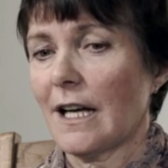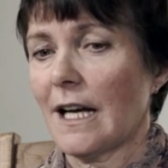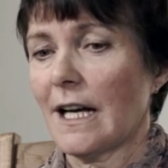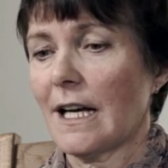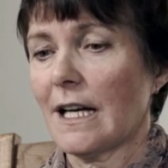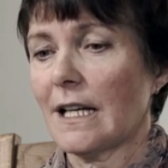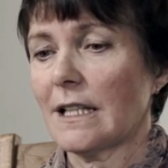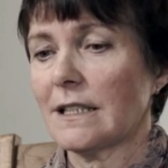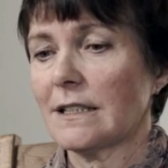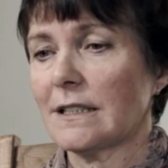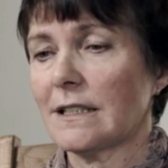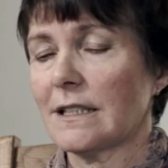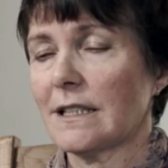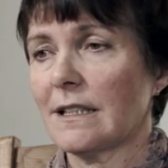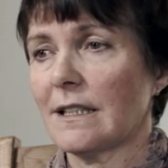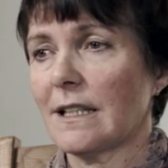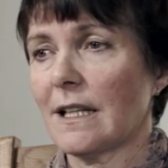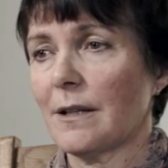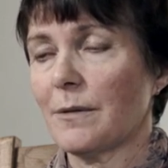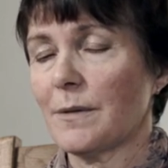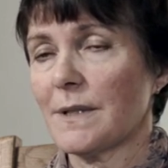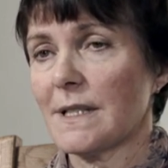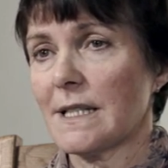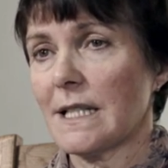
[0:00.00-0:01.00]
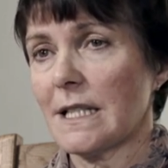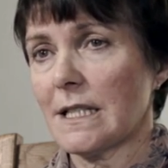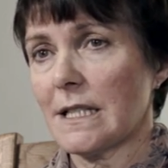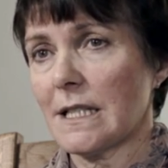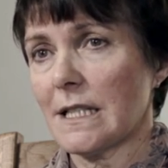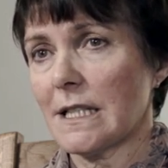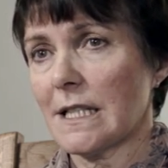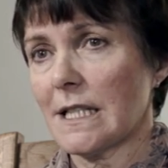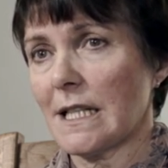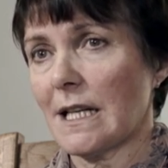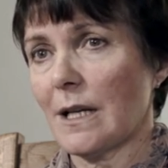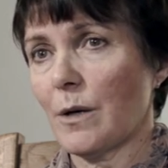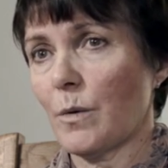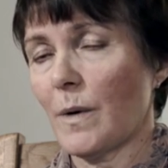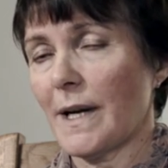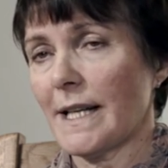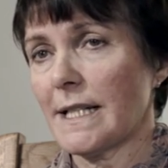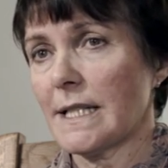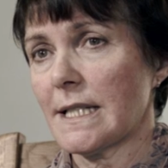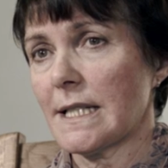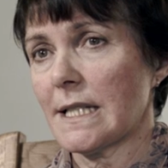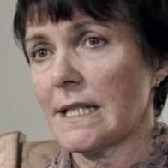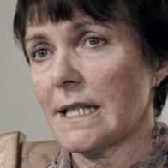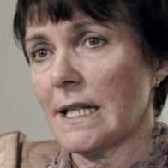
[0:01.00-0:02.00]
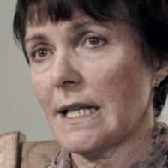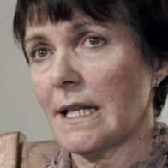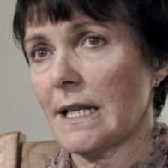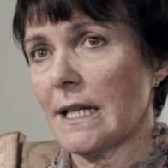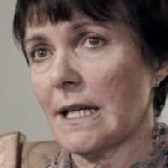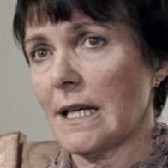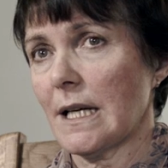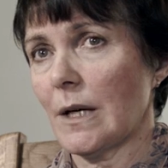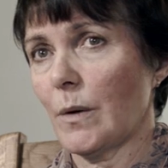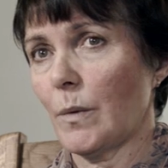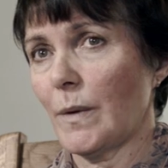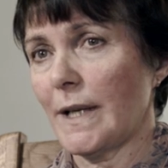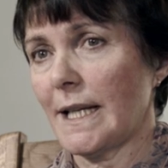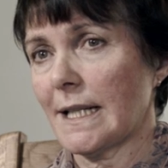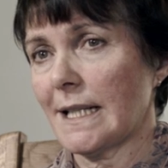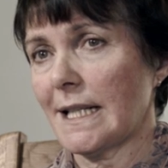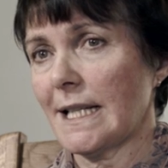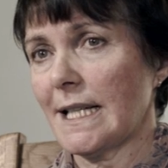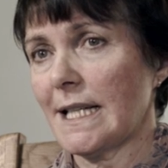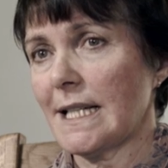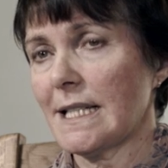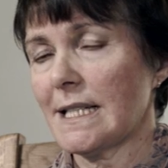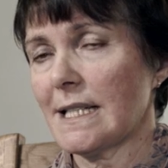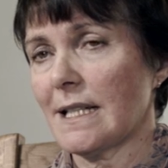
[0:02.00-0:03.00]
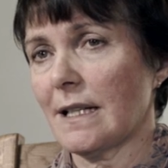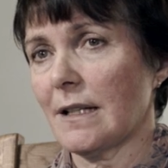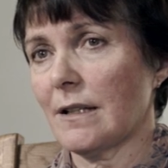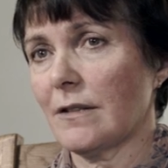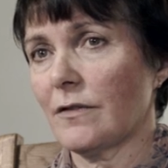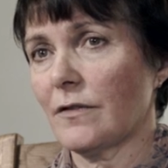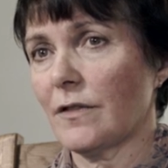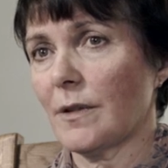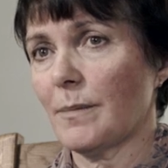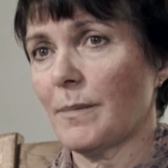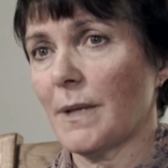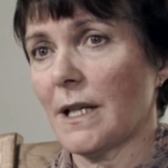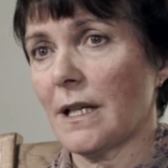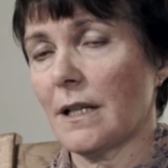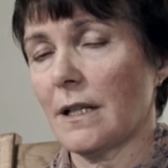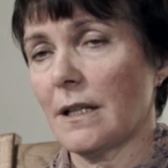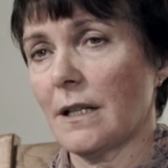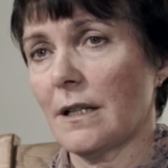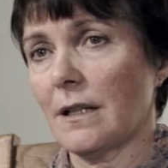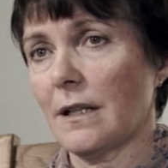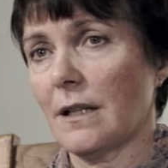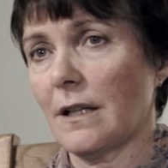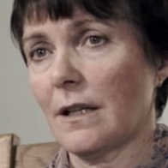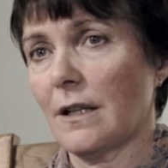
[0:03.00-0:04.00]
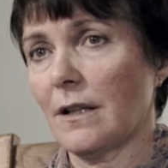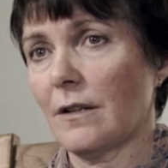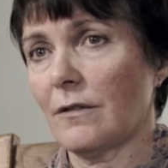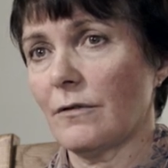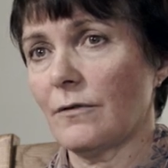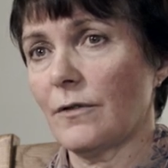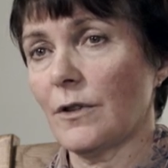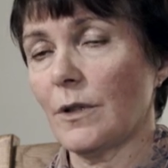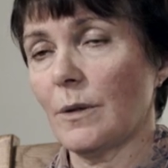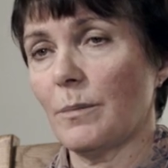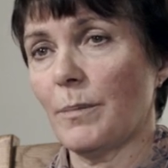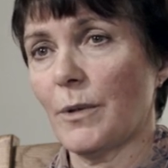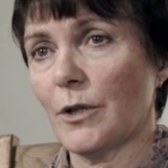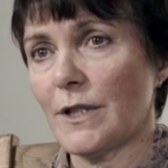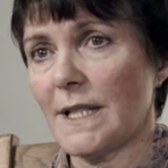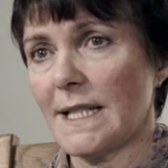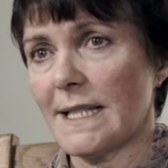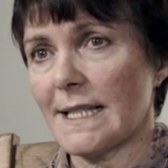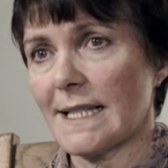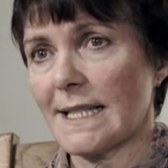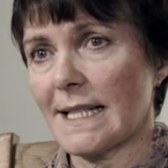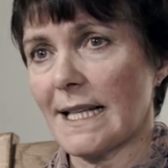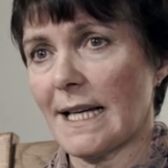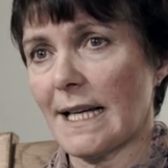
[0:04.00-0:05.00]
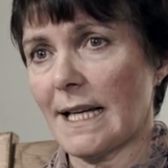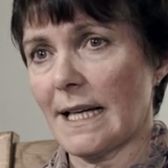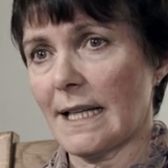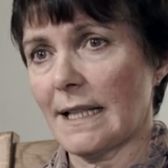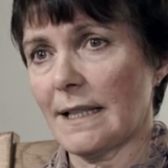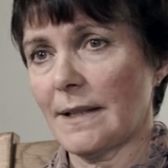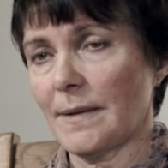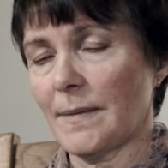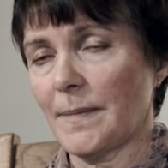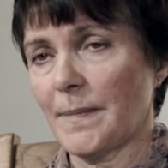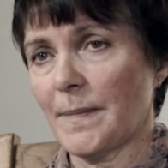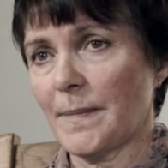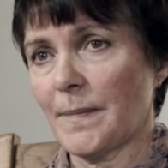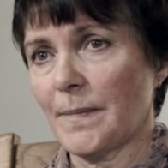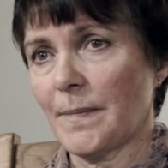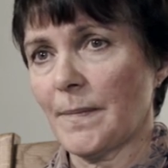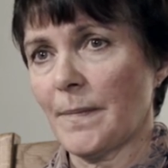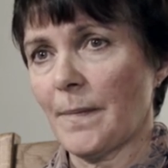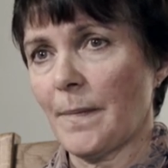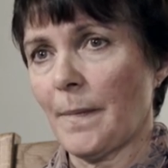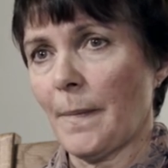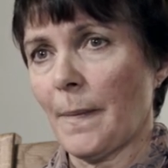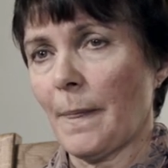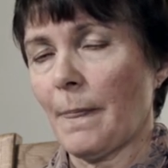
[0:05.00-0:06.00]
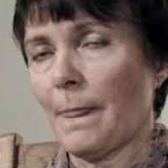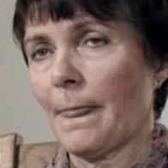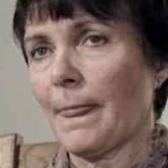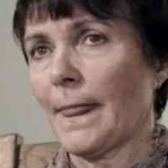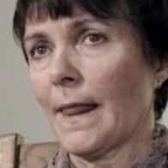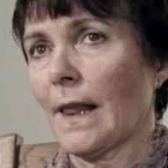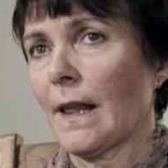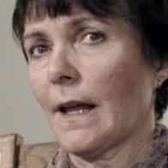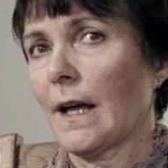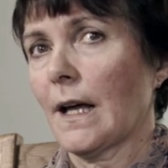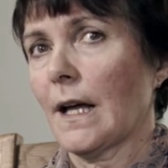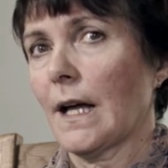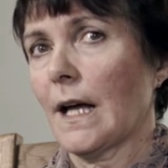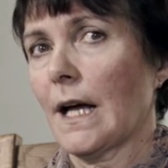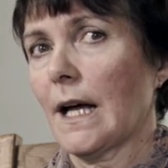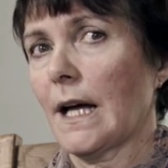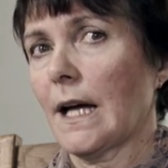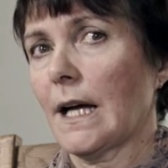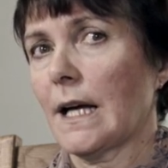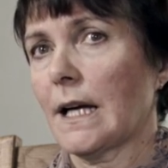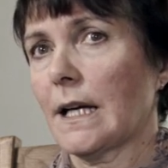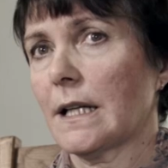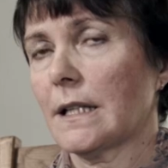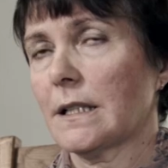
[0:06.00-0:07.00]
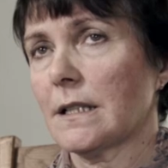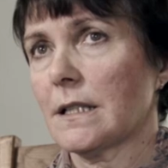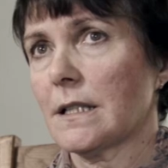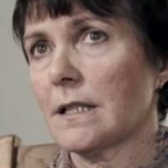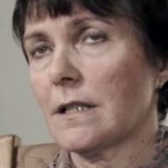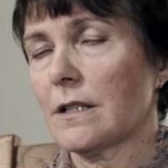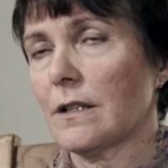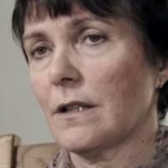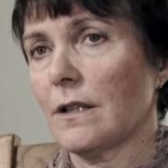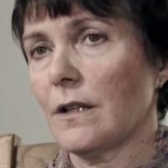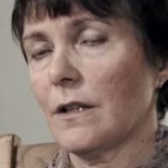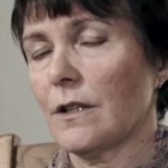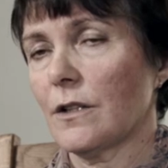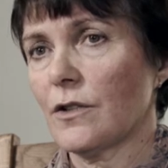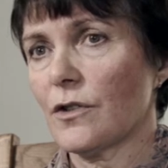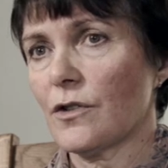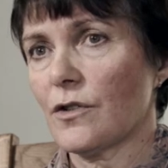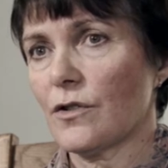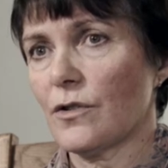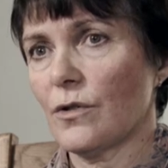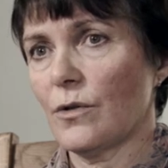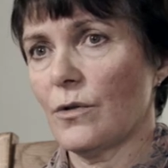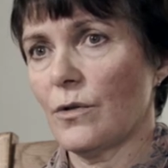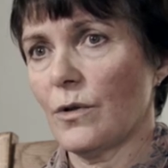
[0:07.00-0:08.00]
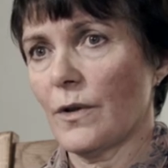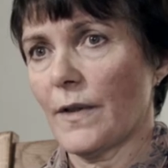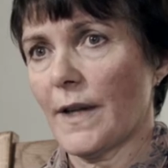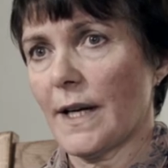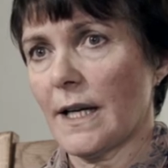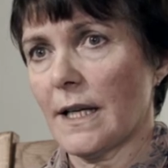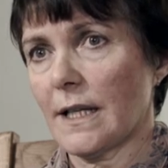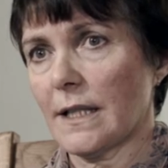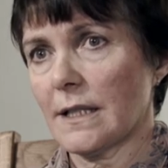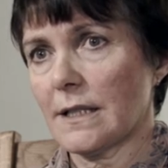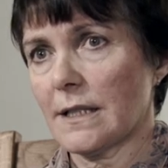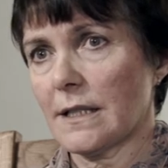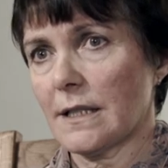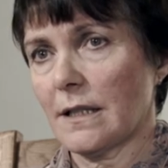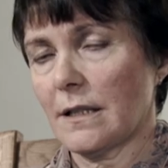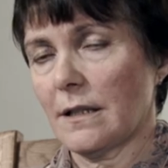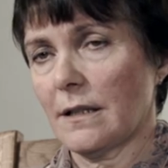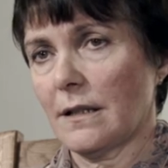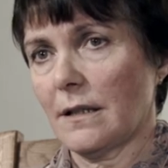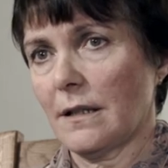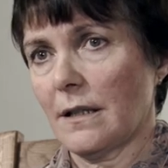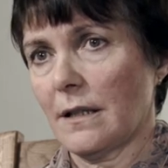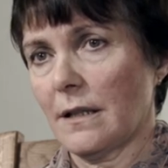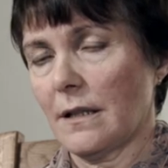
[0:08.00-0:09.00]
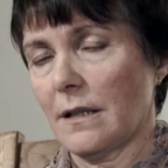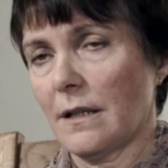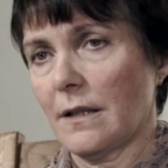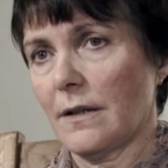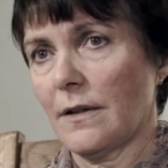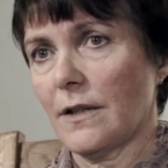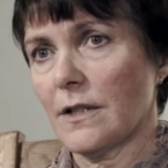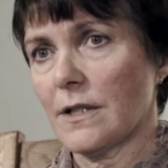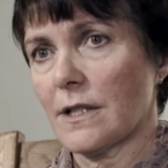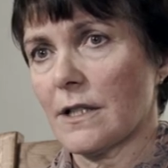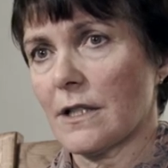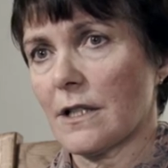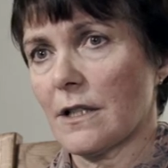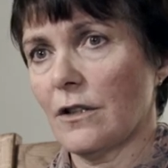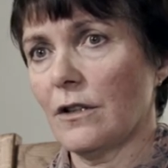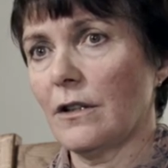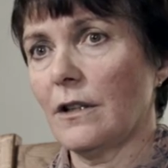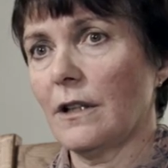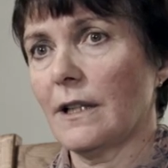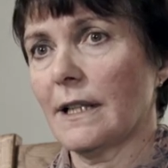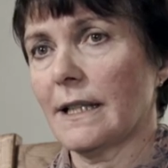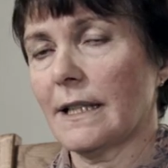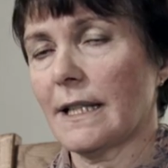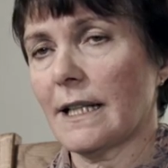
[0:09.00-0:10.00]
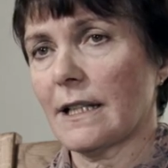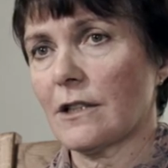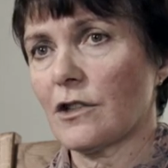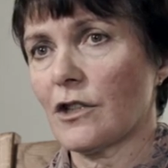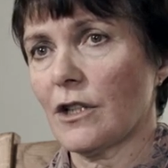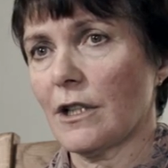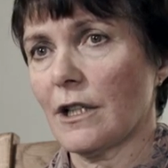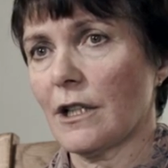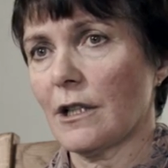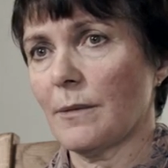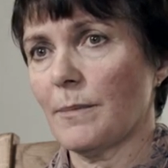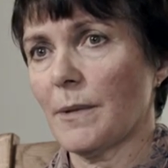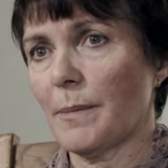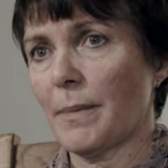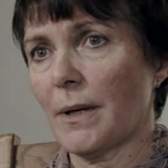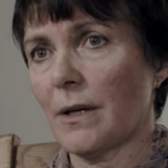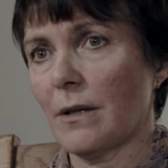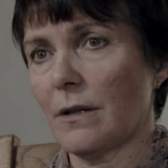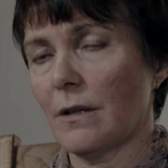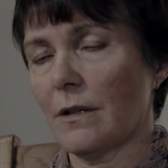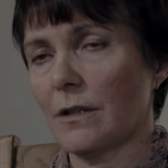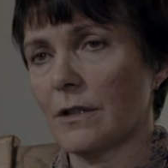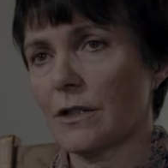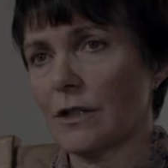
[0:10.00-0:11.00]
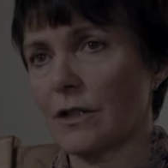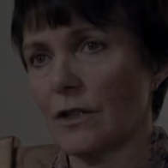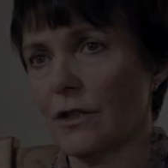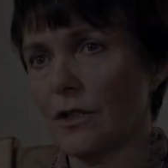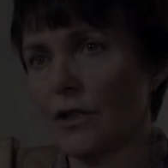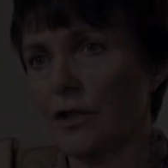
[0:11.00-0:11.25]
And that was it until I went a week later for my full body scan and saw that the skull had actually come apart.